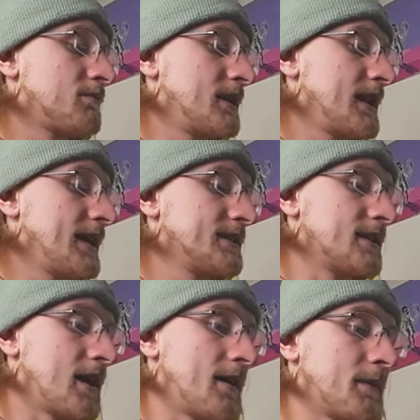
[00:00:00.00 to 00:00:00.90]
Mondays.
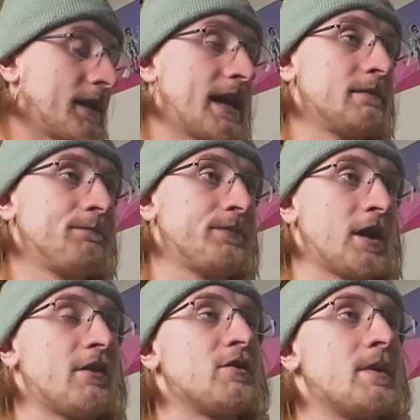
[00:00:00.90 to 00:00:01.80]
Again,
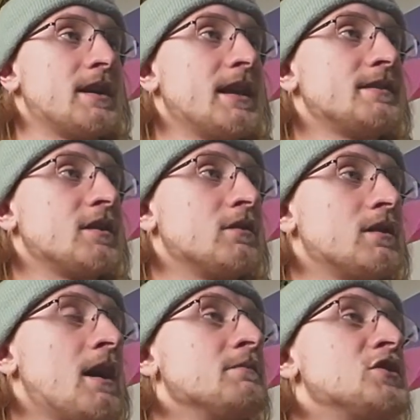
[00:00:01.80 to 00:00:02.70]
they're every Monday, so
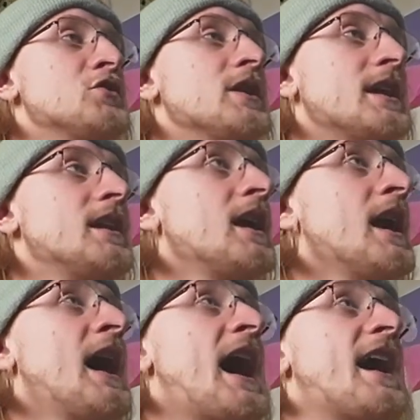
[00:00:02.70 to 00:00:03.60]
come tune in.
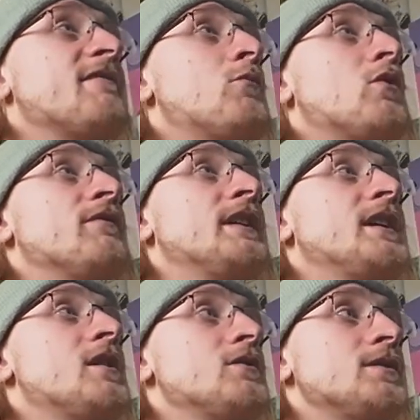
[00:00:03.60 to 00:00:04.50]
I have more
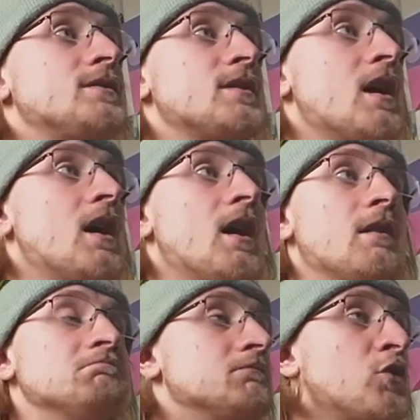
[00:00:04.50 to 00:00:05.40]
videos
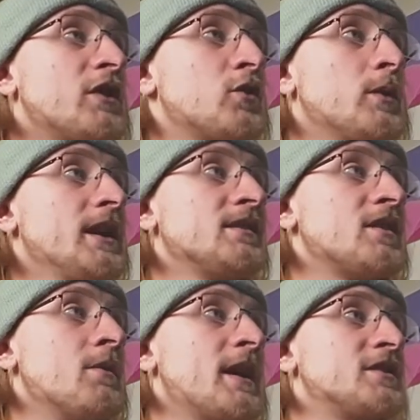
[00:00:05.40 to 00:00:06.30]
throughout the week,
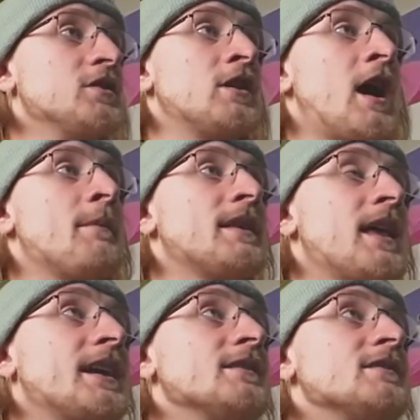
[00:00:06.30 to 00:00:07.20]
so make sure you comment,
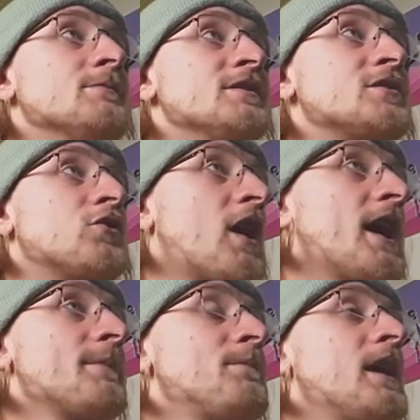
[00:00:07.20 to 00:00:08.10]
like, and
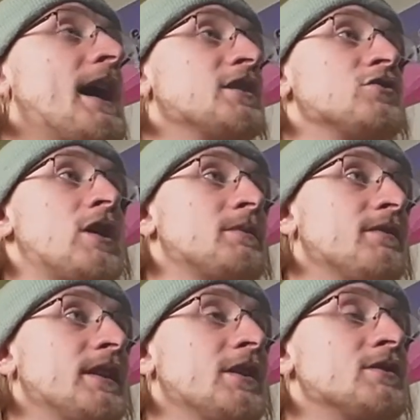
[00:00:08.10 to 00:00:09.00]
subscribe. I just dropped the
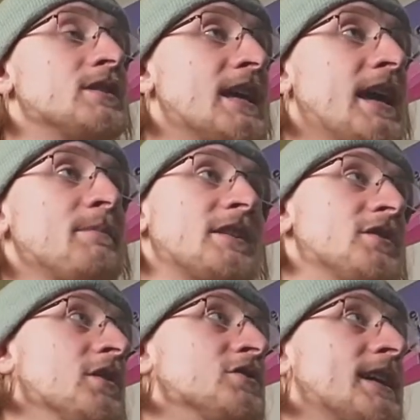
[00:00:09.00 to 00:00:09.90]
video today. Make
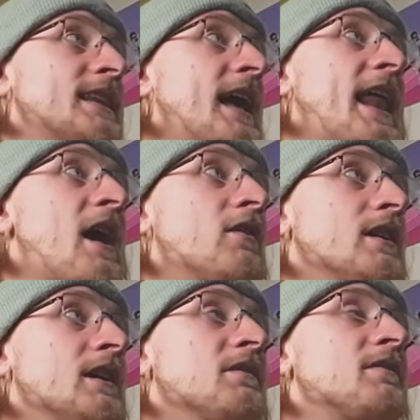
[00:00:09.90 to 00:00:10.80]
sure you go check that out
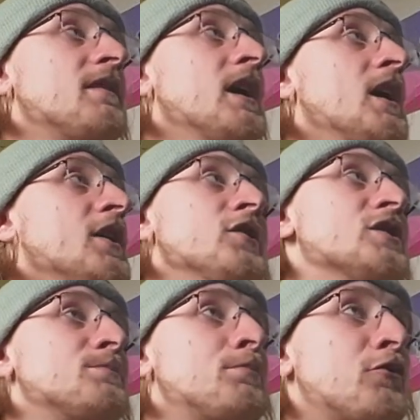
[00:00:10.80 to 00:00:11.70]
if you're
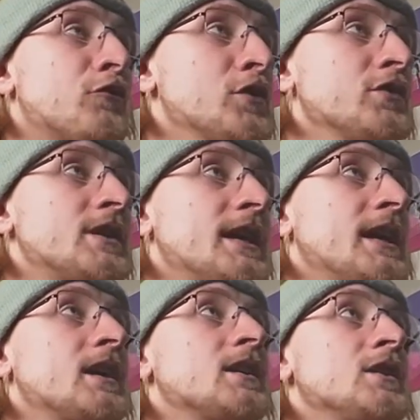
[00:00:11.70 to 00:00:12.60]
just
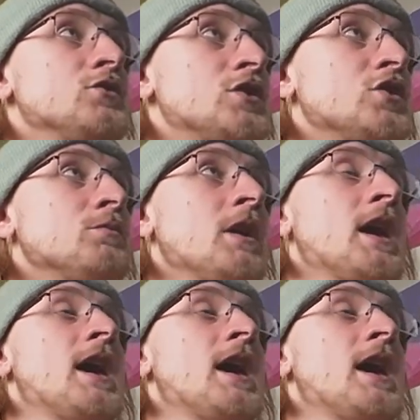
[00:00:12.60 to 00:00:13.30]
perusing YouTube.